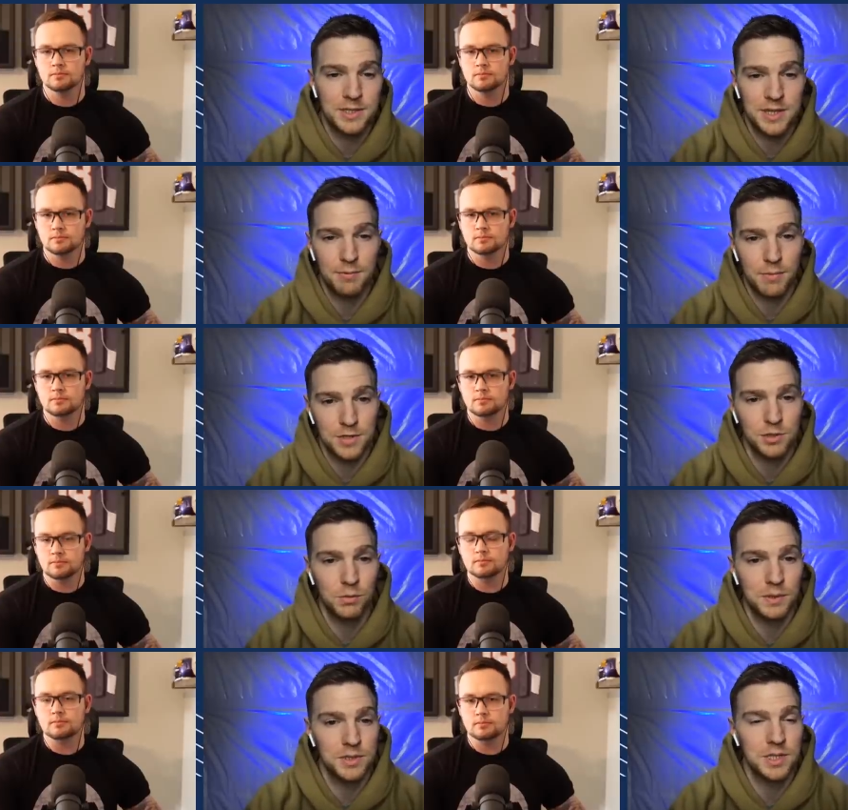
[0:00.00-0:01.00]
Speaker 1: I'd say Russell
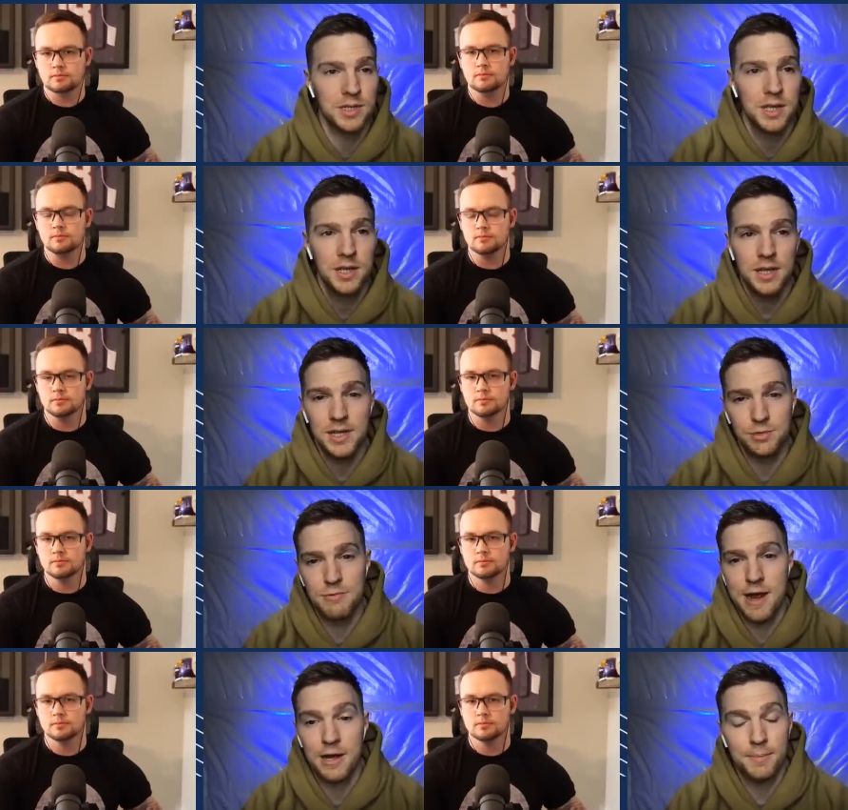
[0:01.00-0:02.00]
Wilson is
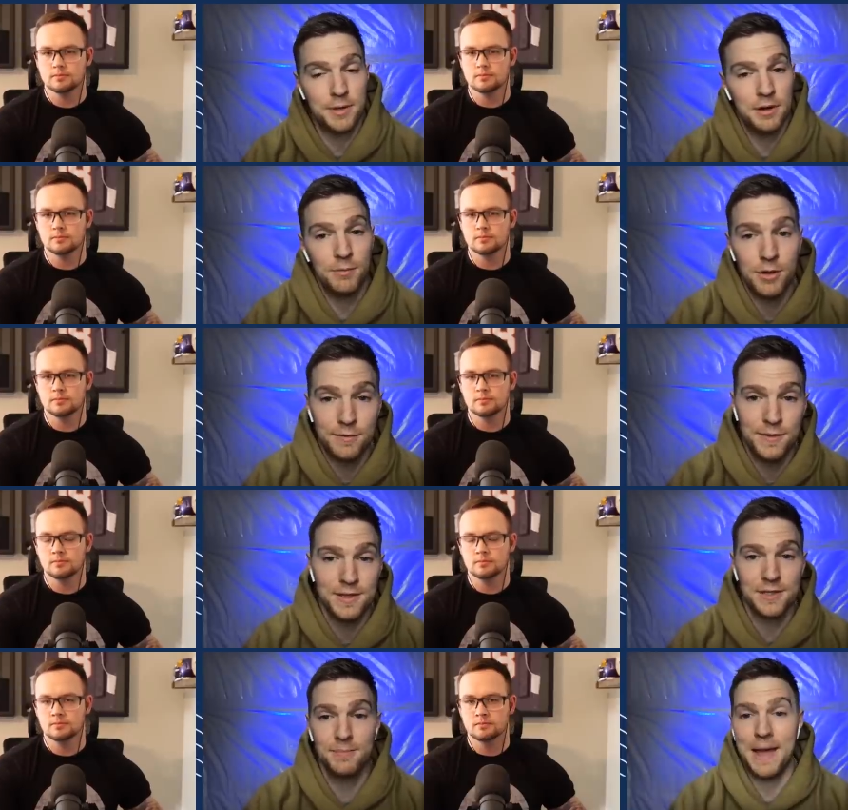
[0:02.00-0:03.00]
right up there, and one of
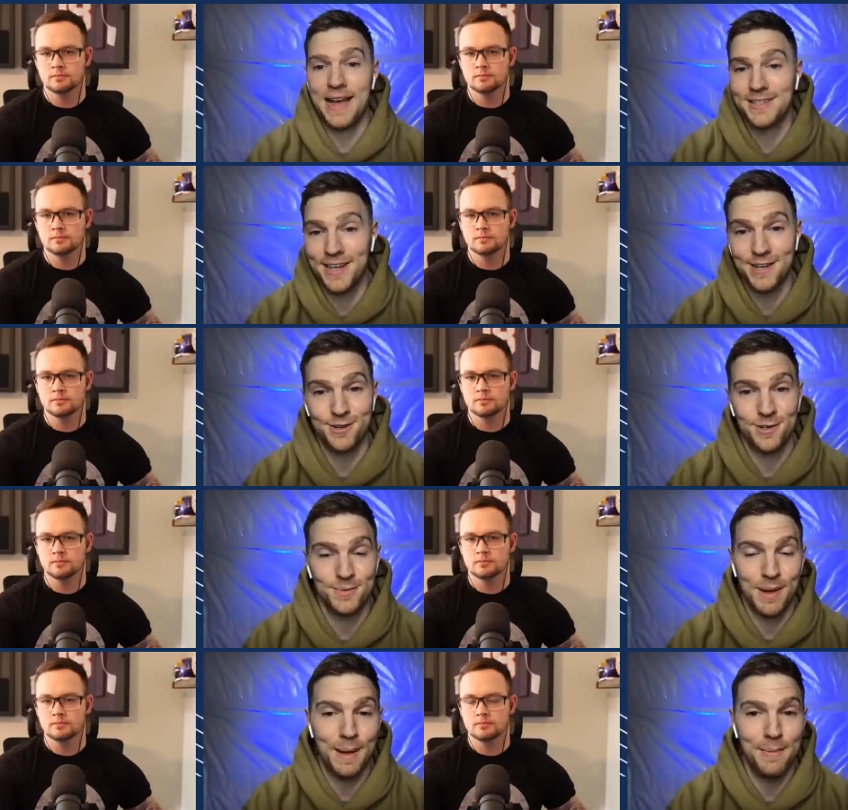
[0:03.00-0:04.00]
his pass catchers
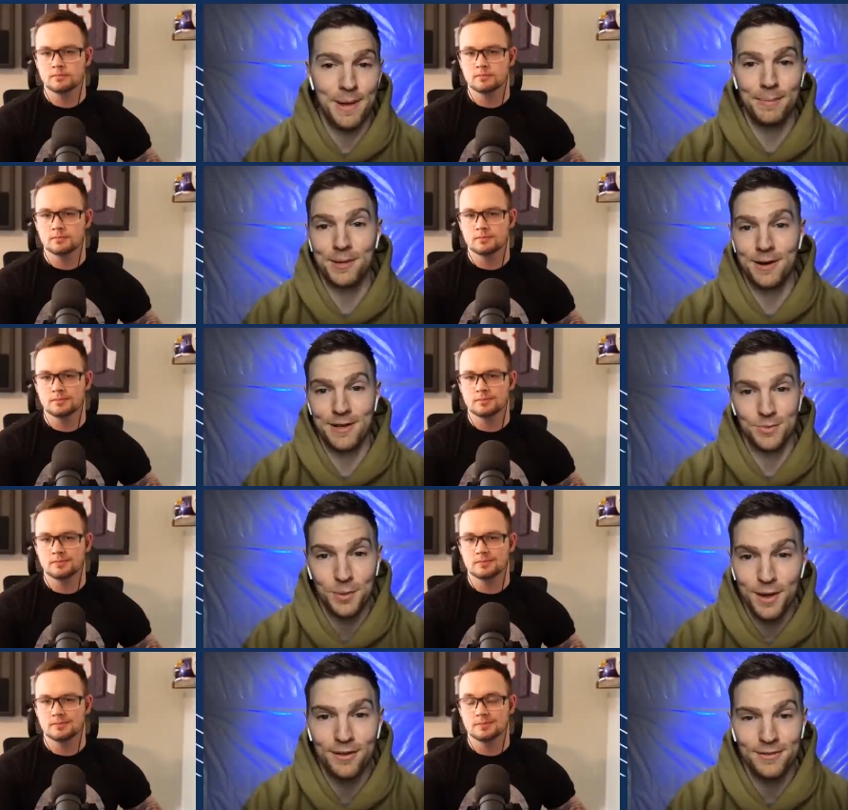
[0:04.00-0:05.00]
might be up there as
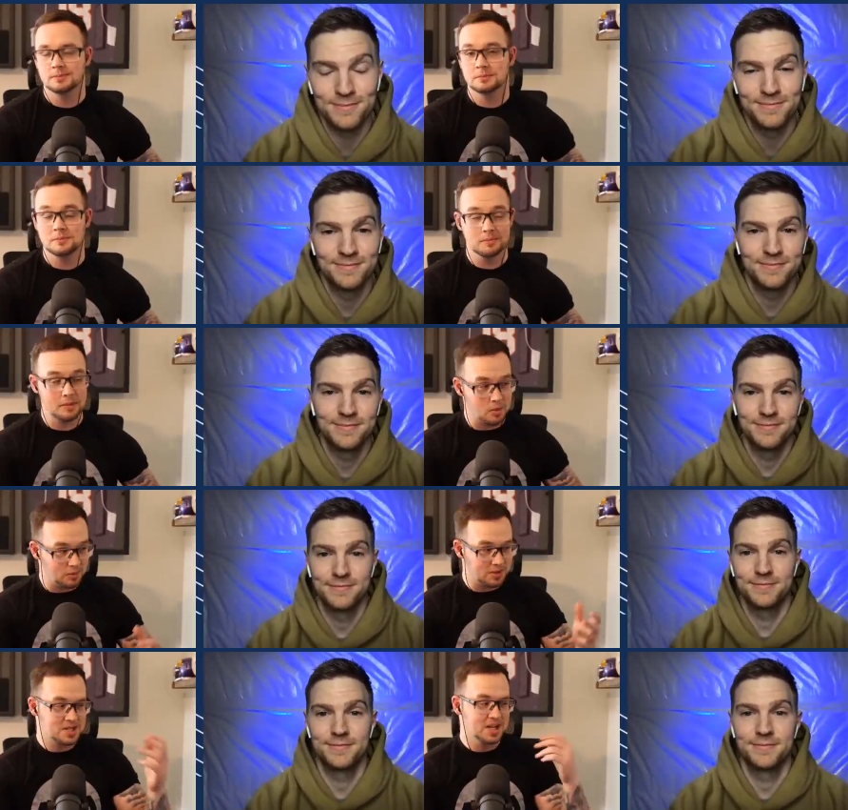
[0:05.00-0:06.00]
well.
Speaker 2: Well,
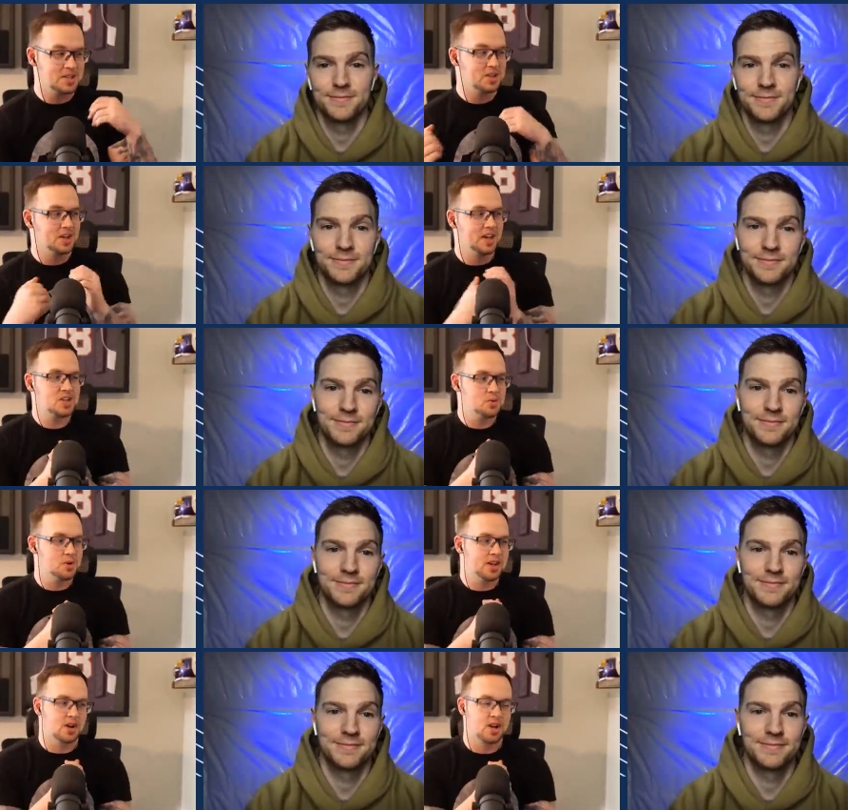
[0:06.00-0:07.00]
let's get to the next one
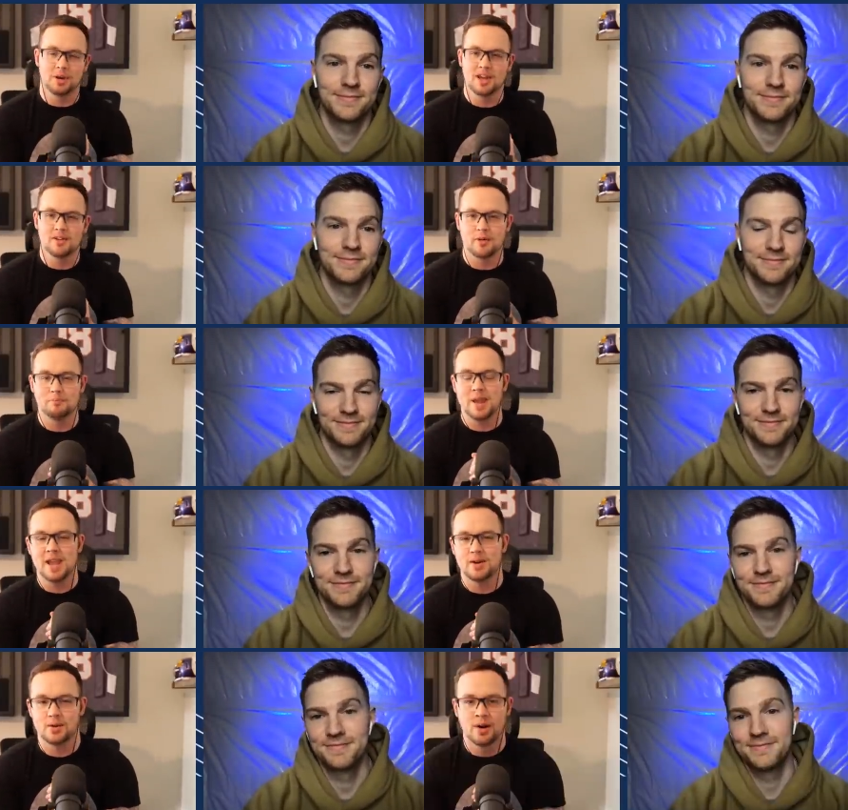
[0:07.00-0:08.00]
here. Coming in from
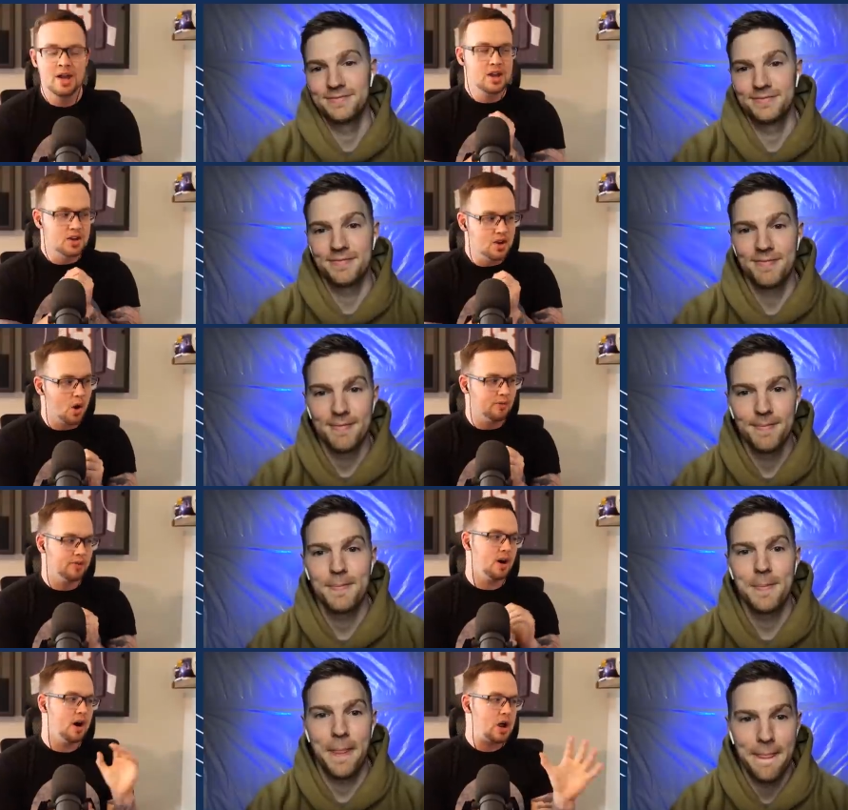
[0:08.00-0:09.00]
Peter Nova
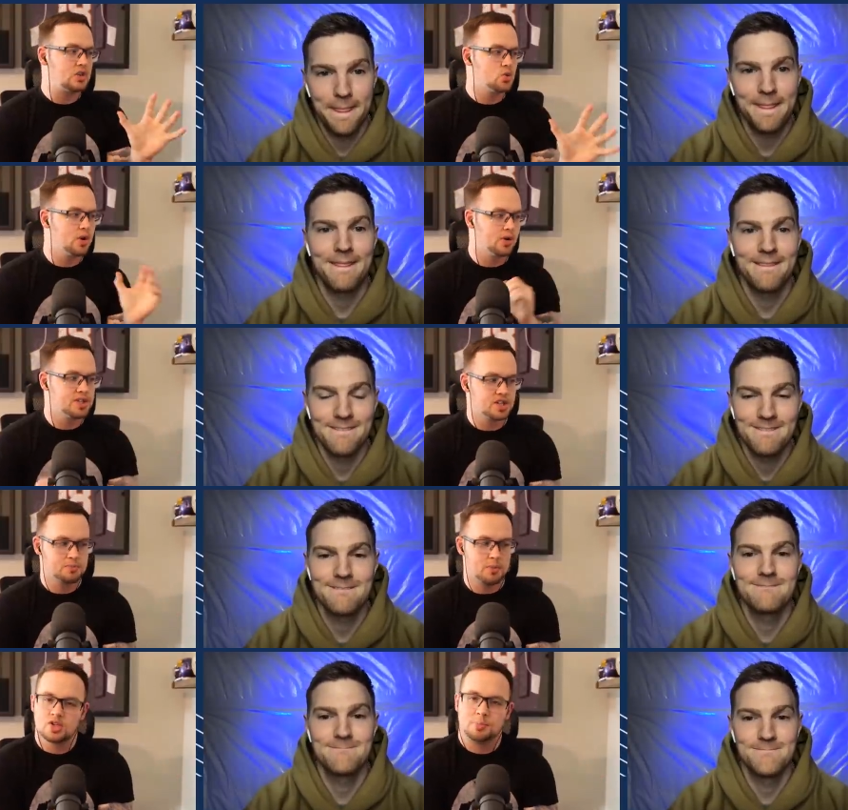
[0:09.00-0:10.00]
on Twitter he says,
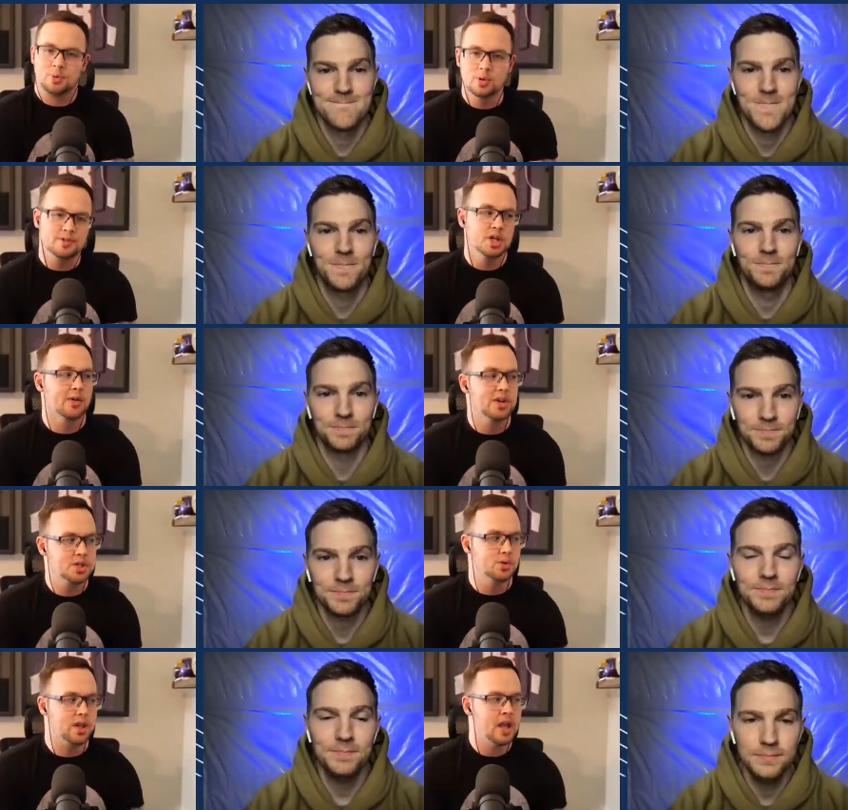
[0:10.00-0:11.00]
Most approved Jerry
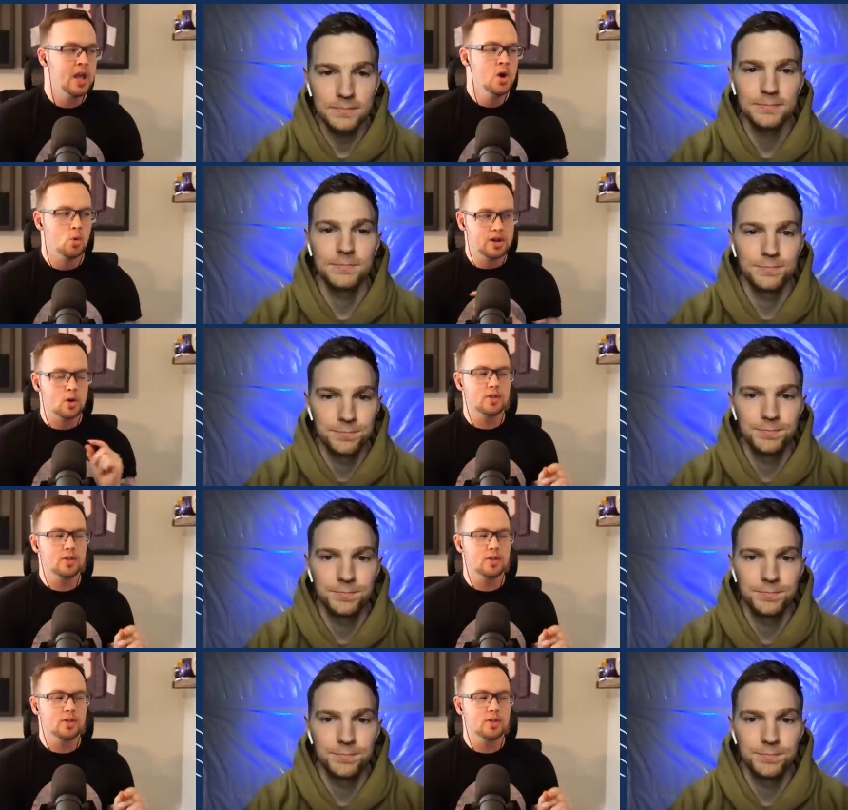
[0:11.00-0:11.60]
Jeudy. We know